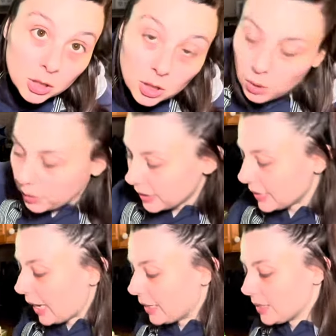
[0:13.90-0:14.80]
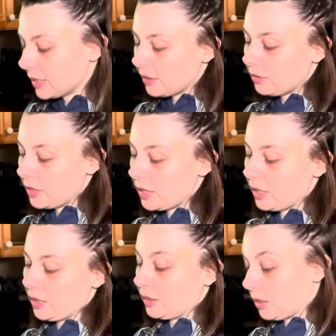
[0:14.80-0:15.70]
are always asking
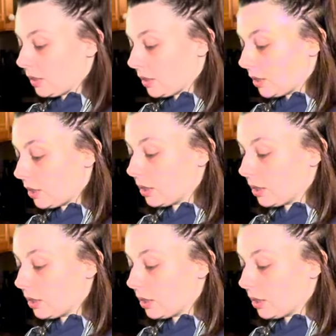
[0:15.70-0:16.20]
vegans,